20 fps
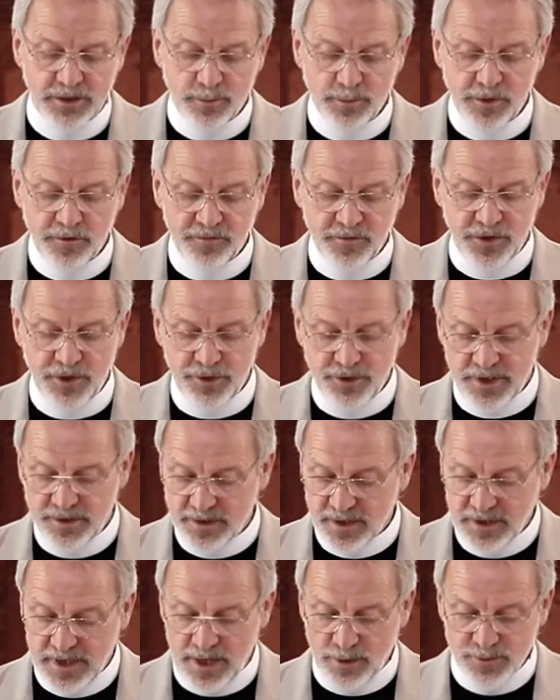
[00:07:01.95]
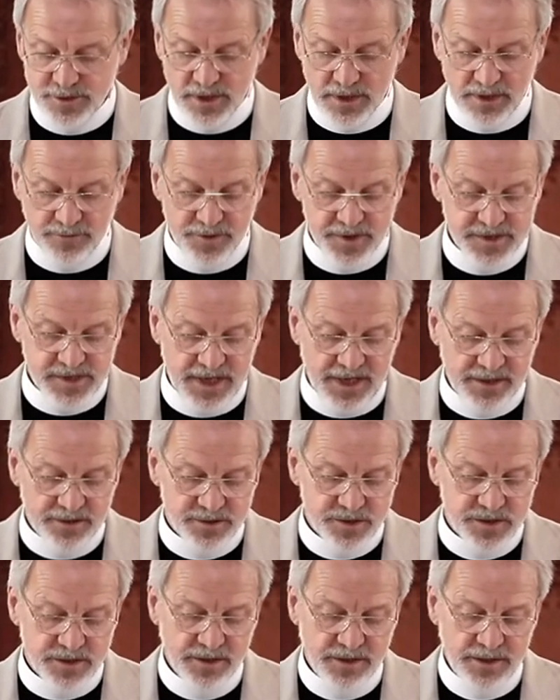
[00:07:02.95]
to be feared in the council of the
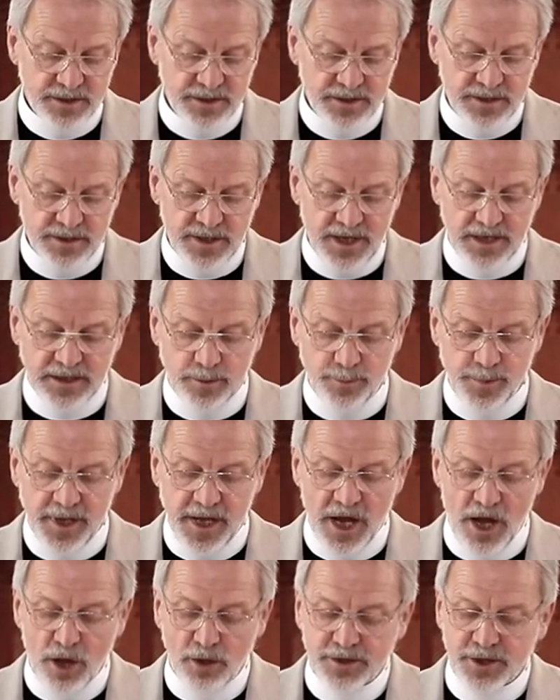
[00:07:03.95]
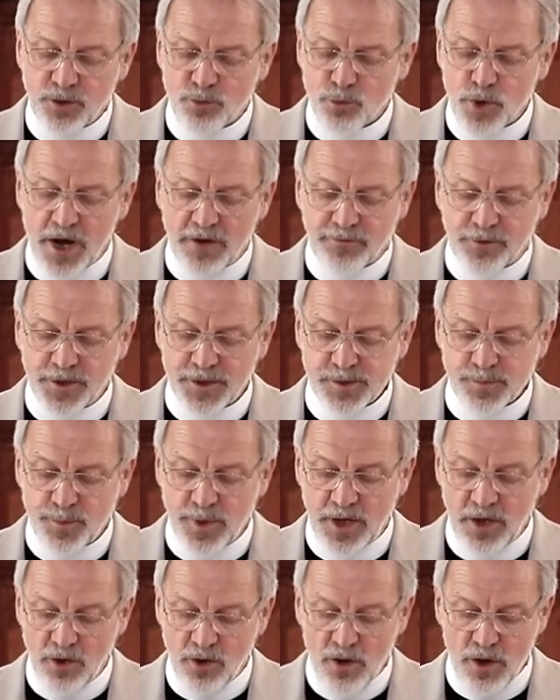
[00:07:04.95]
saints, and to be held in reverence
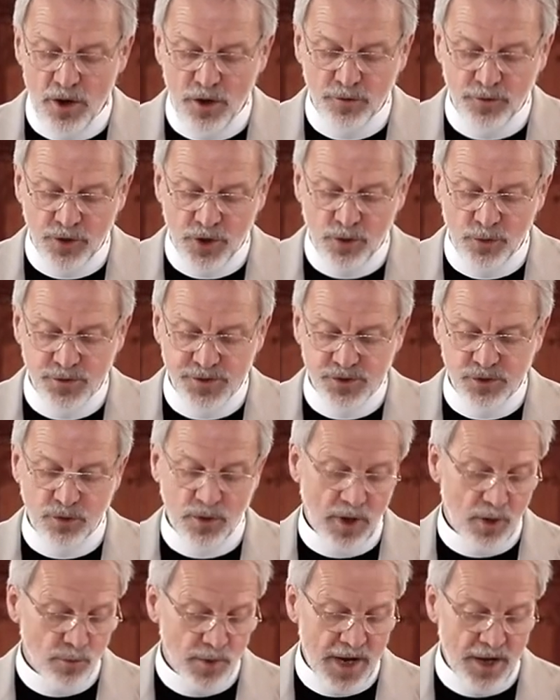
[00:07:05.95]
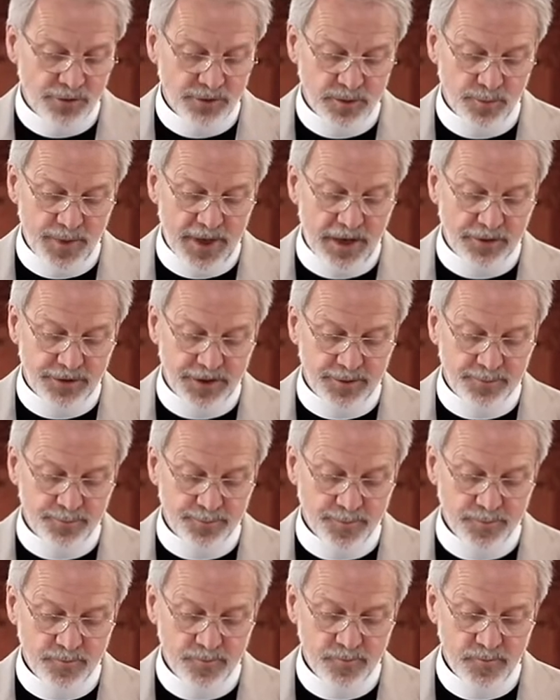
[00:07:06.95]
by all those who are round about
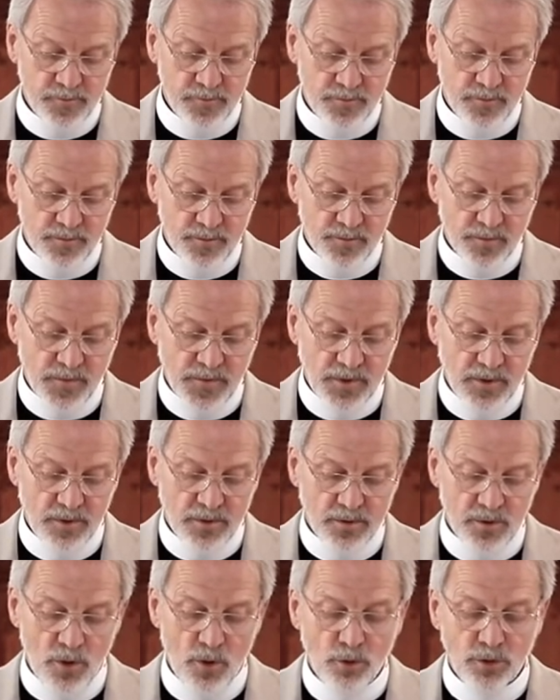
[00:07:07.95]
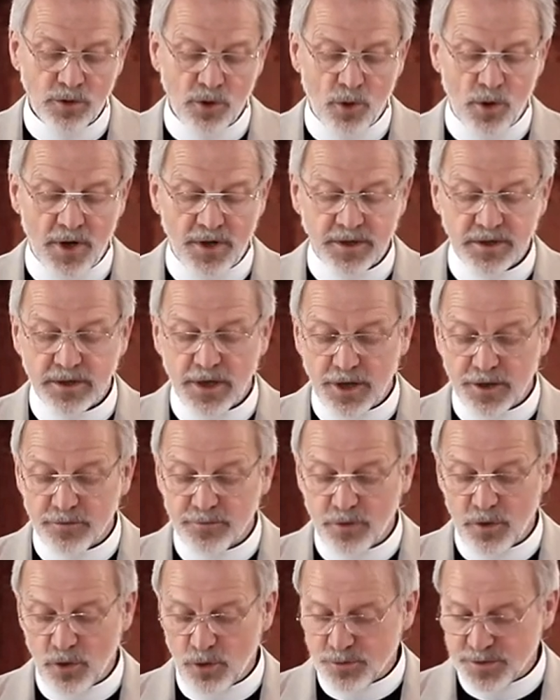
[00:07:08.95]
him. O Lord, God
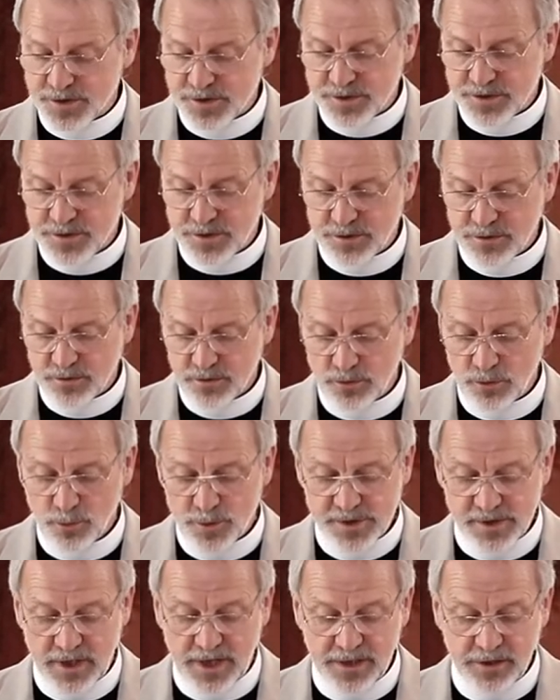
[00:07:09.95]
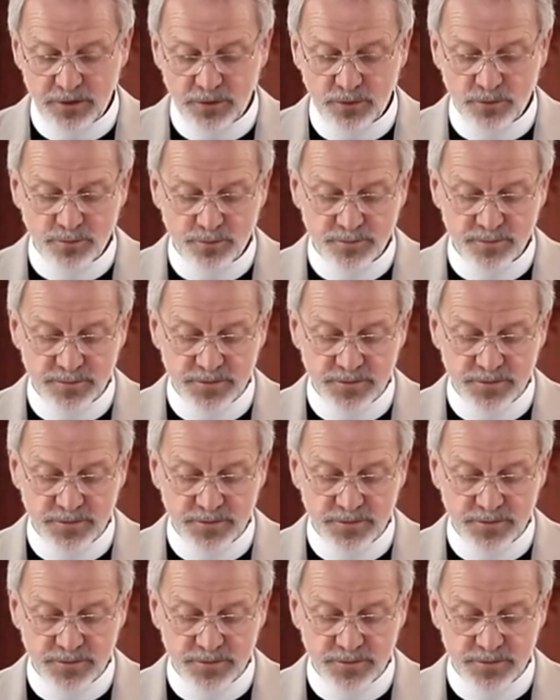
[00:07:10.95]
of hosts, who is like you?